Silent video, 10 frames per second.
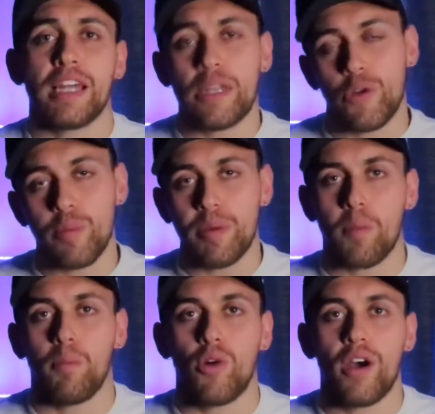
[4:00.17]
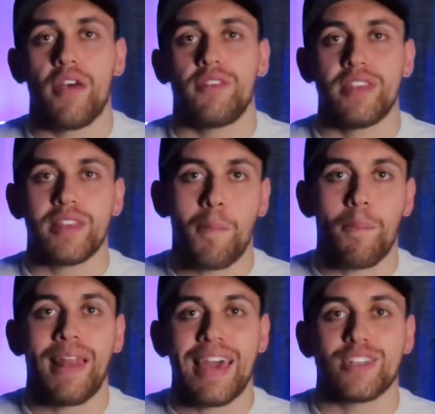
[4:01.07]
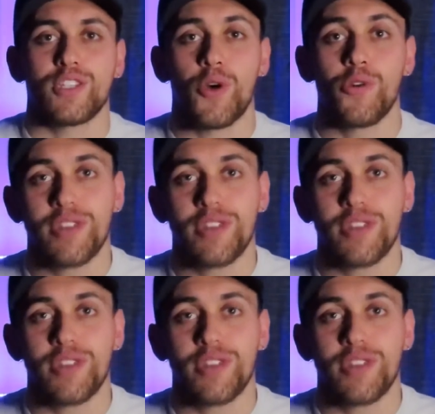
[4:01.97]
a little bit more than the black toe